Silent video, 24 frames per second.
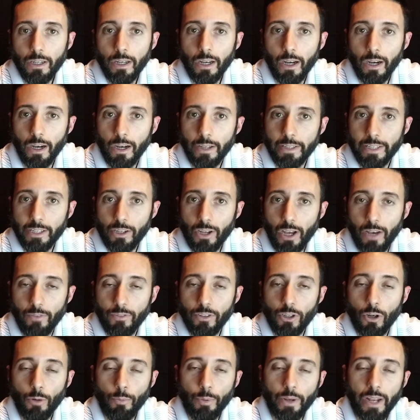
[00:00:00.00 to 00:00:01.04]
that you have
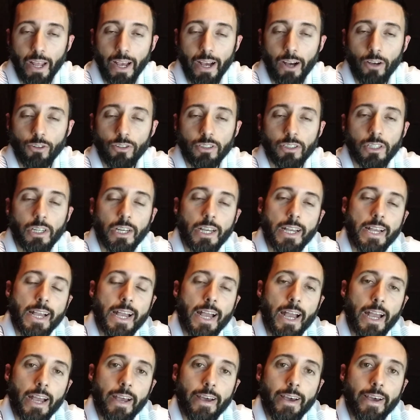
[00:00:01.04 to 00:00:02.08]
the open house,
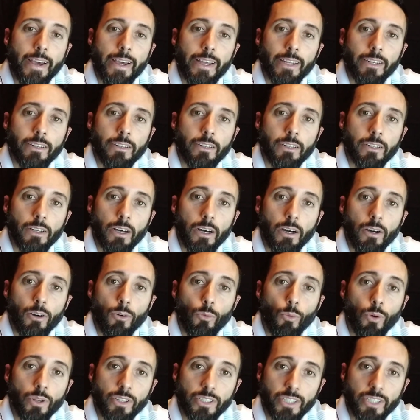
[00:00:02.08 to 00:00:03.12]
and once